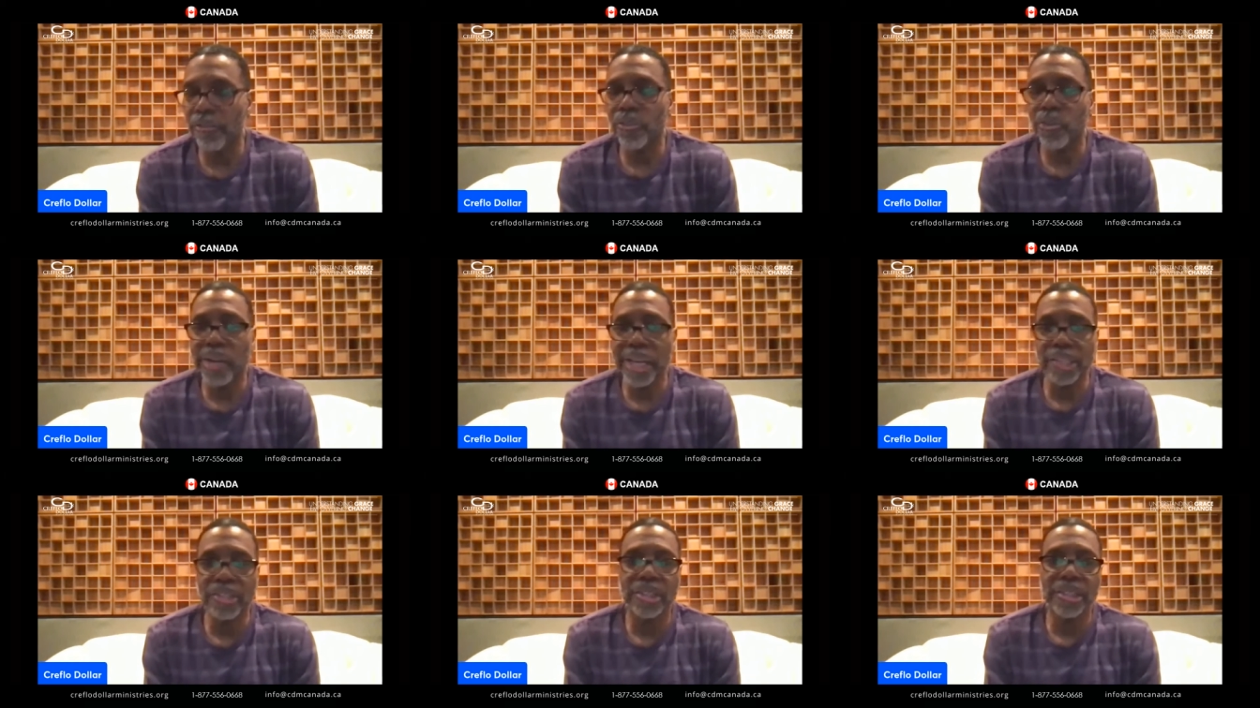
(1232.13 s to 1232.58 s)
of
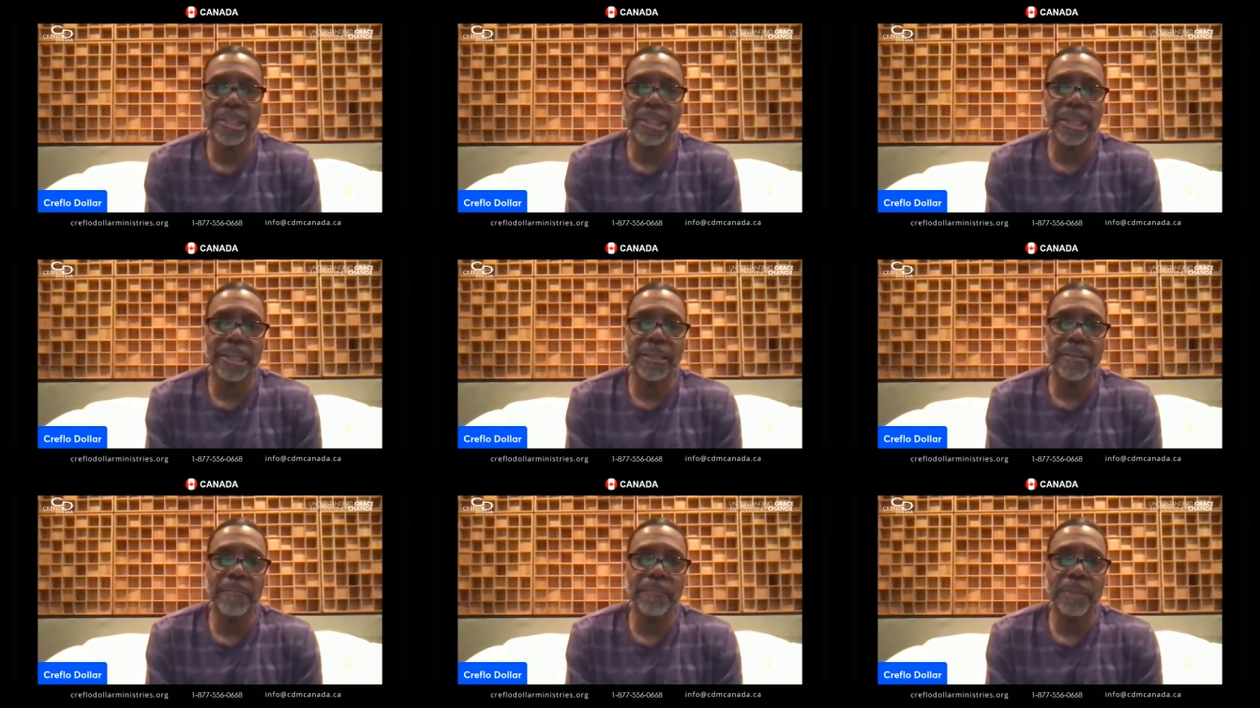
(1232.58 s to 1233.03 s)

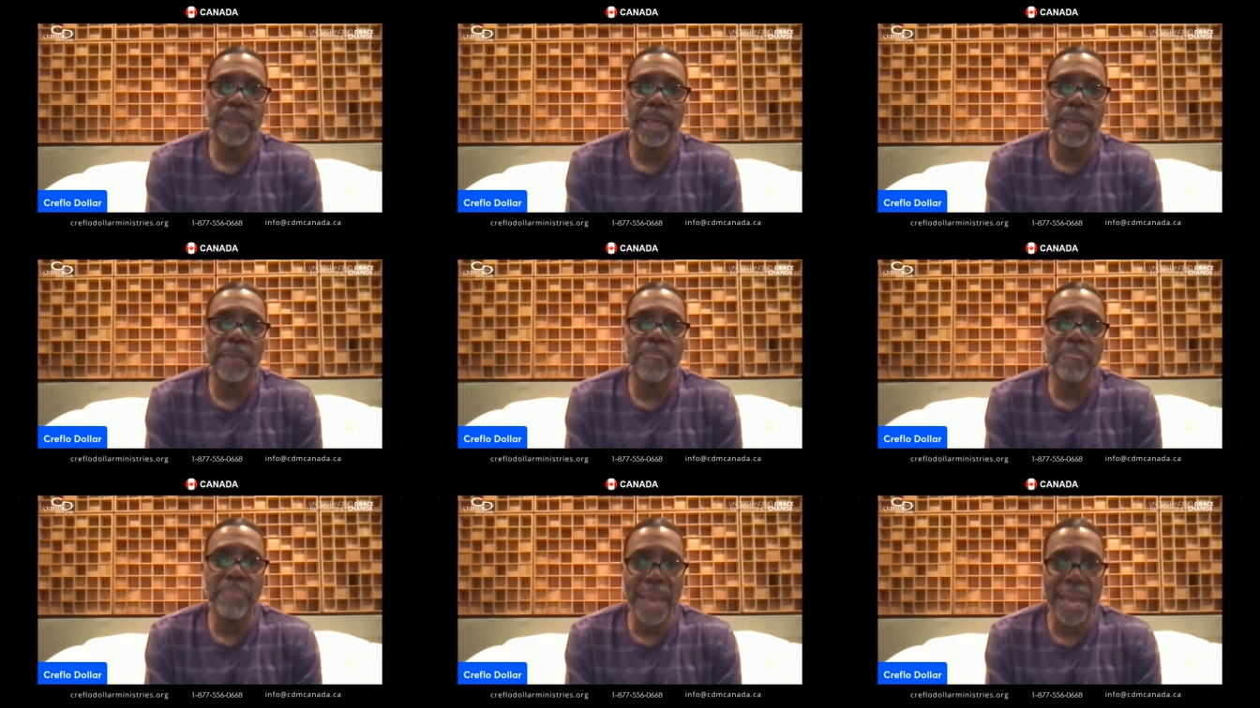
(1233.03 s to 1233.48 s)
resting
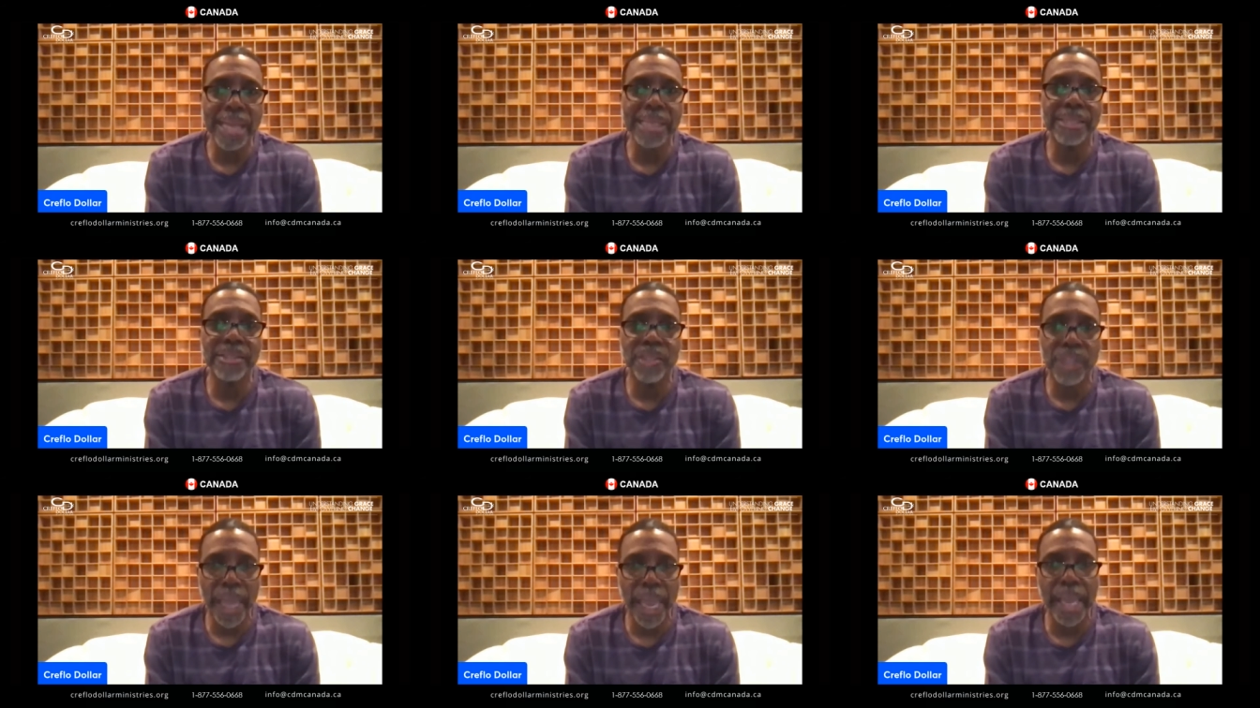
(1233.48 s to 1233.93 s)
and
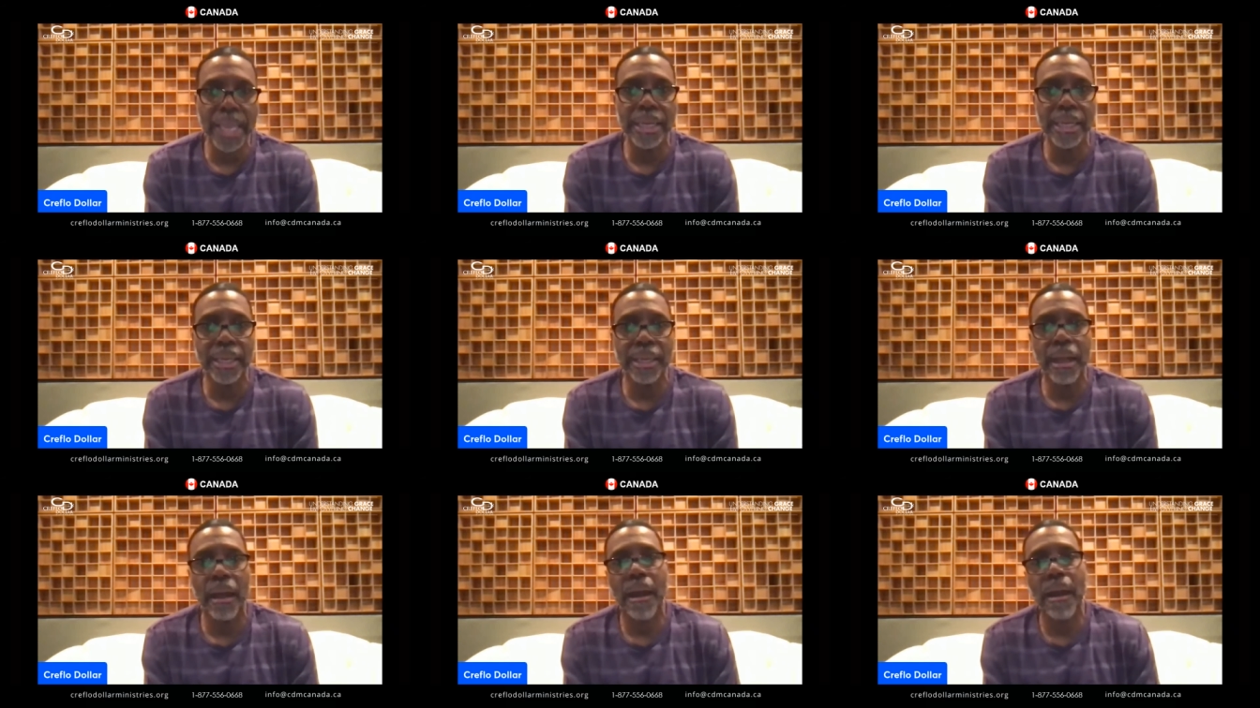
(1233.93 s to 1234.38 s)

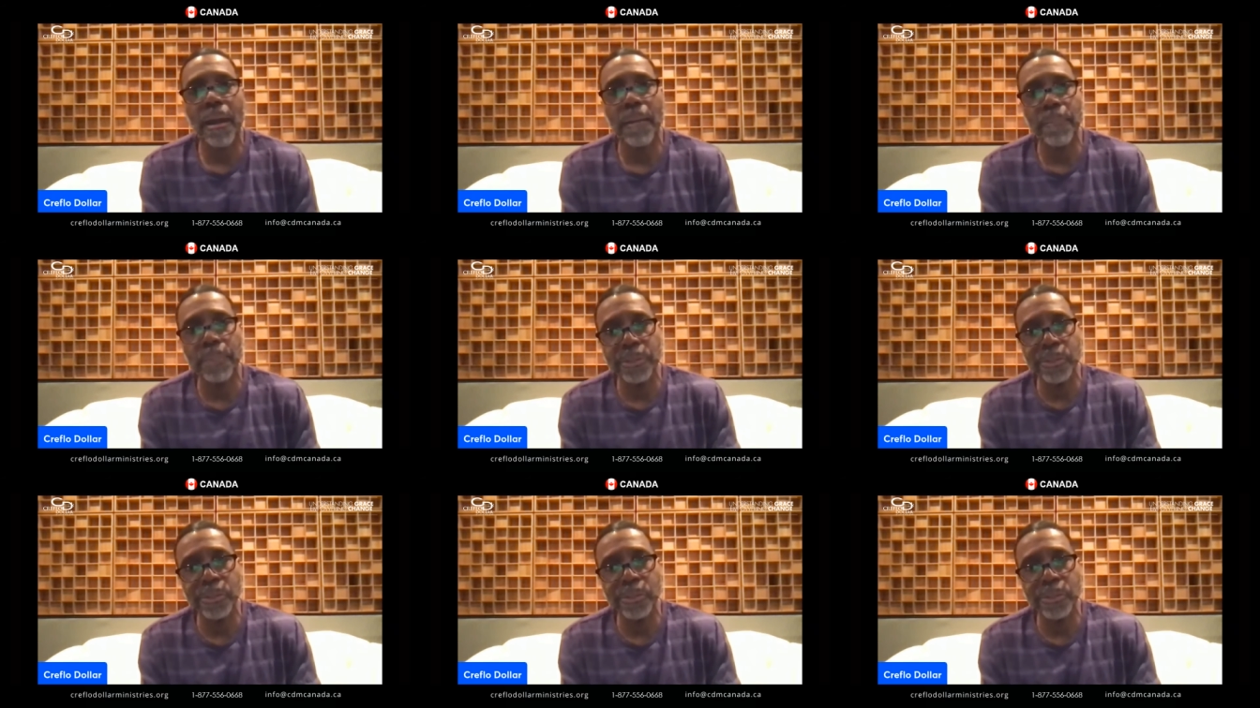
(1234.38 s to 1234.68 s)
maintaining our